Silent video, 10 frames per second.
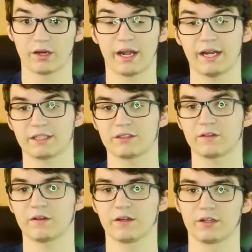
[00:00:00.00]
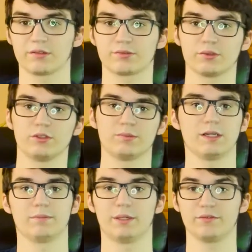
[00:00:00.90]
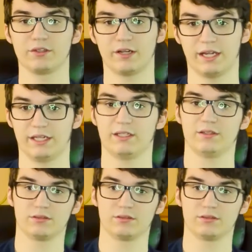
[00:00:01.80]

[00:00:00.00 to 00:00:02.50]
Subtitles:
actor enough room above their head